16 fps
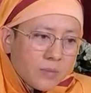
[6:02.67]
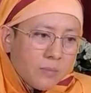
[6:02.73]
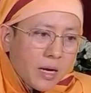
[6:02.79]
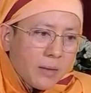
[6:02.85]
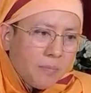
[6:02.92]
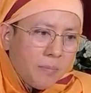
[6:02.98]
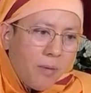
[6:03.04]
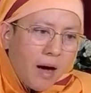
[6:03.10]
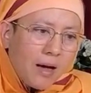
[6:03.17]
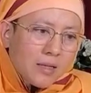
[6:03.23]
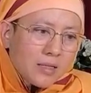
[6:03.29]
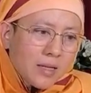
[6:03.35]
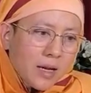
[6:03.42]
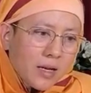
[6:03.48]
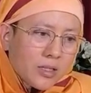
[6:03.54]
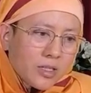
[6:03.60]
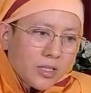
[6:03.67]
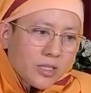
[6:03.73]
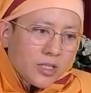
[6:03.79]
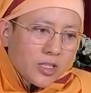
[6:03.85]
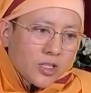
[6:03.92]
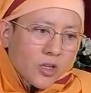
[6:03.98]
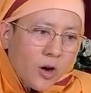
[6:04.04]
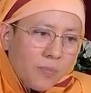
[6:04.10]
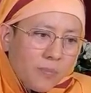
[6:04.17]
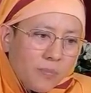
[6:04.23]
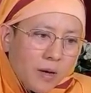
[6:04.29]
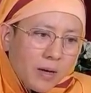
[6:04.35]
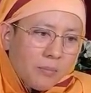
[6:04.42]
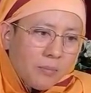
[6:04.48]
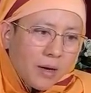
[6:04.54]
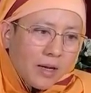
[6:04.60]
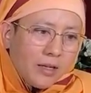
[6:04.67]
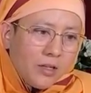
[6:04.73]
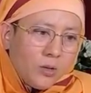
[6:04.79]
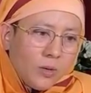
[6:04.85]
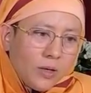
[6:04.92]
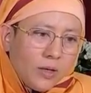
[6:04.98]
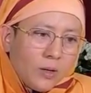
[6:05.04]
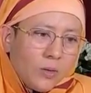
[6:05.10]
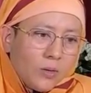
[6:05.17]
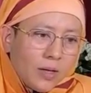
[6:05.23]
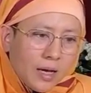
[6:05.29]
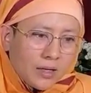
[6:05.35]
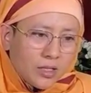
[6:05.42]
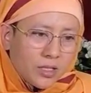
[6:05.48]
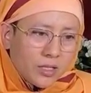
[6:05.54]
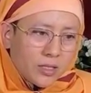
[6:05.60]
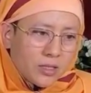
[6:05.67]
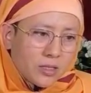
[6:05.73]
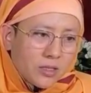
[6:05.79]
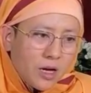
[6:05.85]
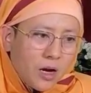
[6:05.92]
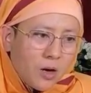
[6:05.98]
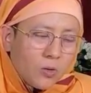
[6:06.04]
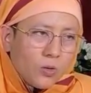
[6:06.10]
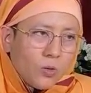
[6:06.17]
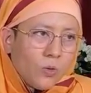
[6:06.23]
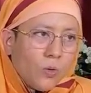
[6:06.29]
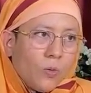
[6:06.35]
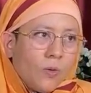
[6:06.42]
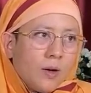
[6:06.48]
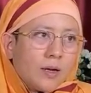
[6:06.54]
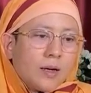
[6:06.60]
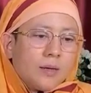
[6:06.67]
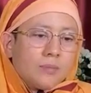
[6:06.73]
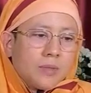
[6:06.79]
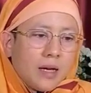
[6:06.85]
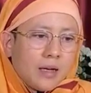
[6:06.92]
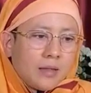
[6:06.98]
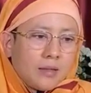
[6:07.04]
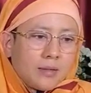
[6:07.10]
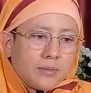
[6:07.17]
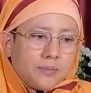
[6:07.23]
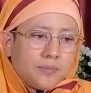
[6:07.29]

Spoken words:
my past actions stop my mind doing good actions. How to overcome that?